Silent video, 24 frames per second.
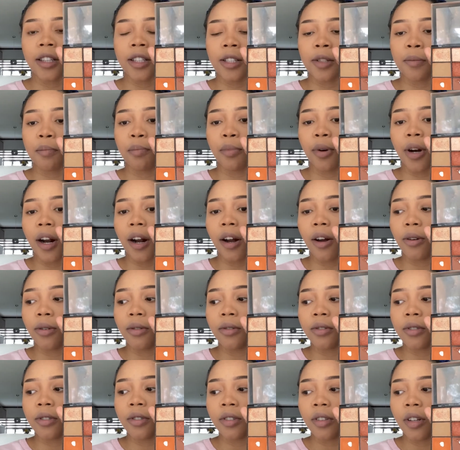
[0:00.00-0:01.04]

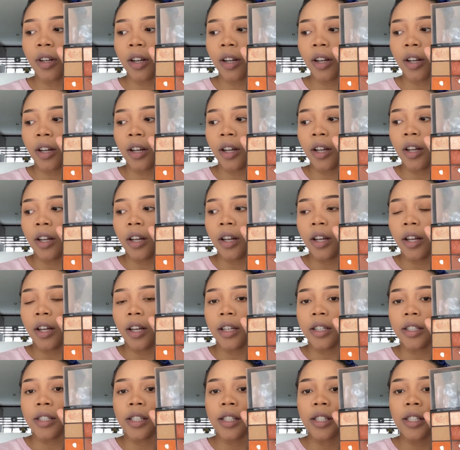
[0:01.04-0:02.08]
brown
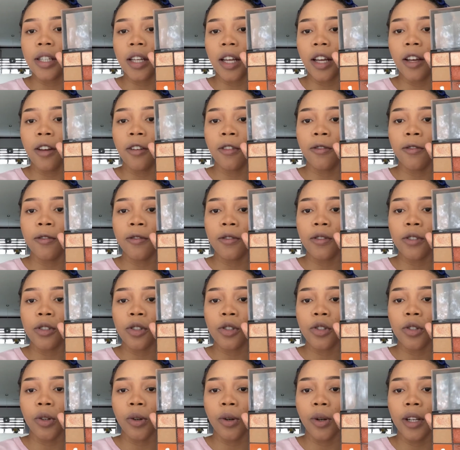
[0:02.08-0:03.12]
is safe,
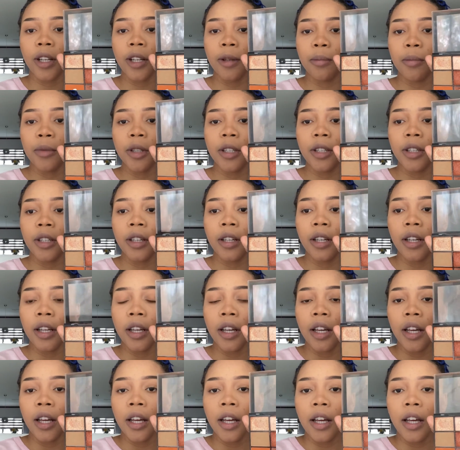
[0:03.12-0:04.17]
so let me
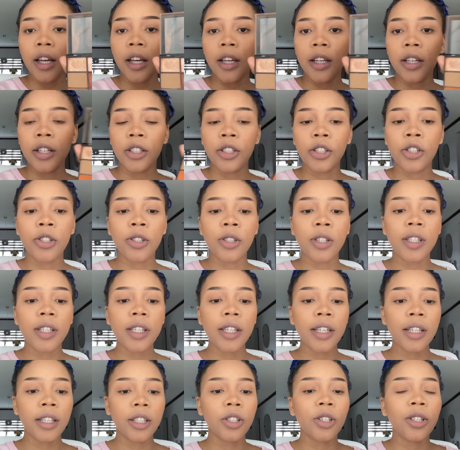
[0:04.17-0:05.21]

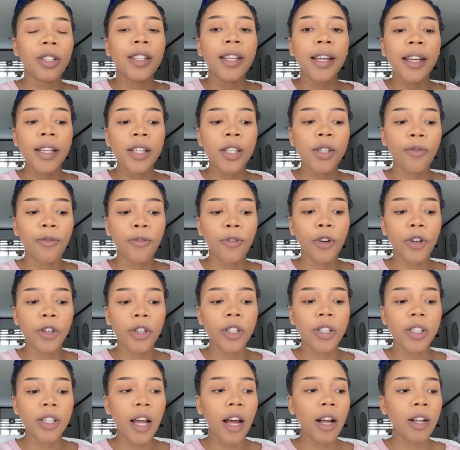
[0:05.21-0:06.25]
test
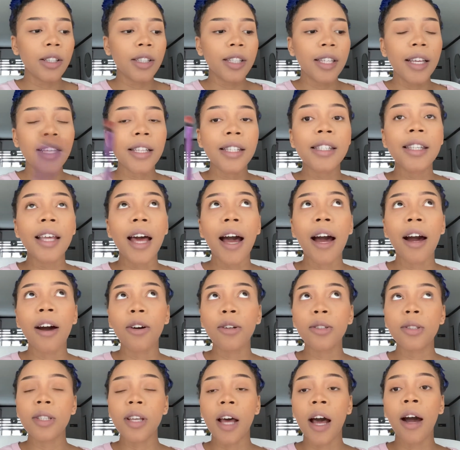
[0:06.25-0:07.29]
first. I'll test
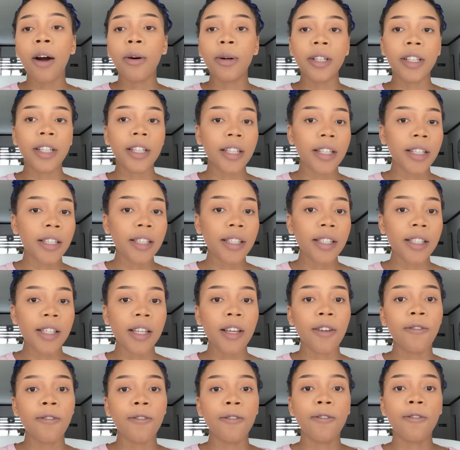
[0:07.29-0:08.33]
out how it is.
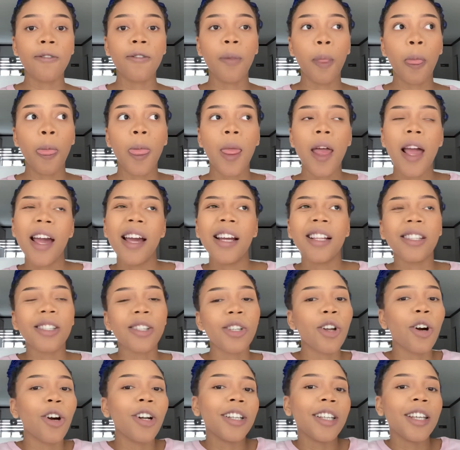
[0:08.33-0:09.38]
If it's
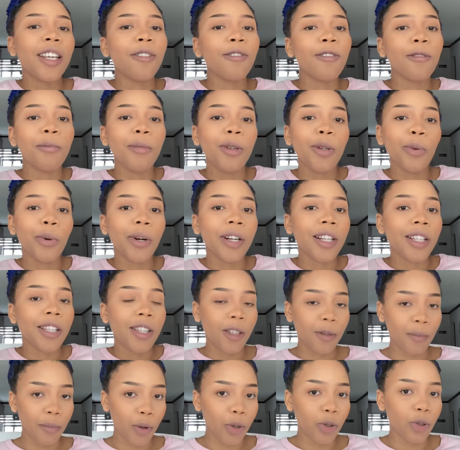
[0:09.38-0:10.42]
not giving me what it's
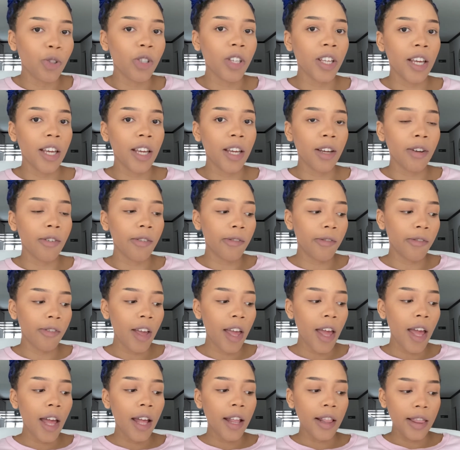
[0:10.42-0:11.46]
supposed to give,
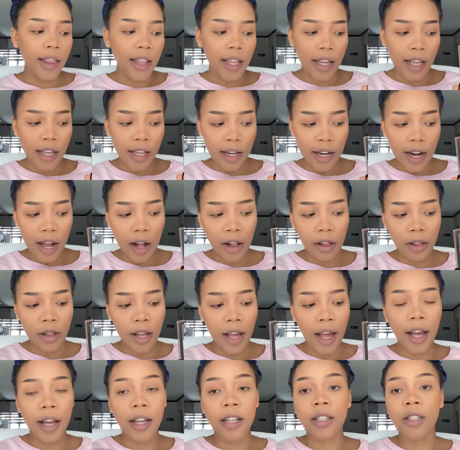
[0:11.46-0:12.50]
then I'll
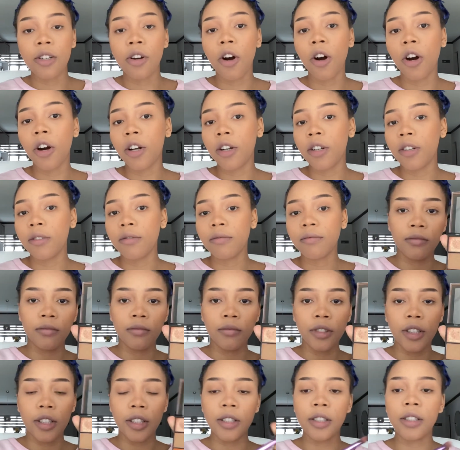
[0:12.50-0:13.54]
add on
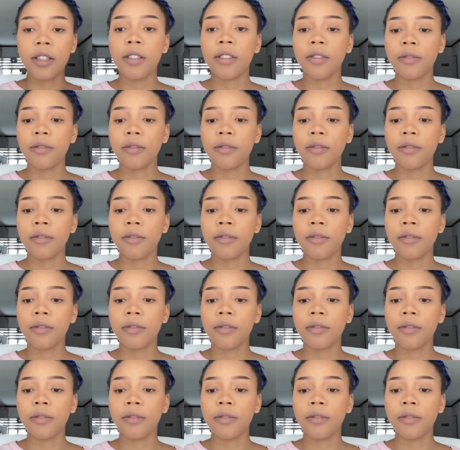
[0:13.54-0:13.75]
this.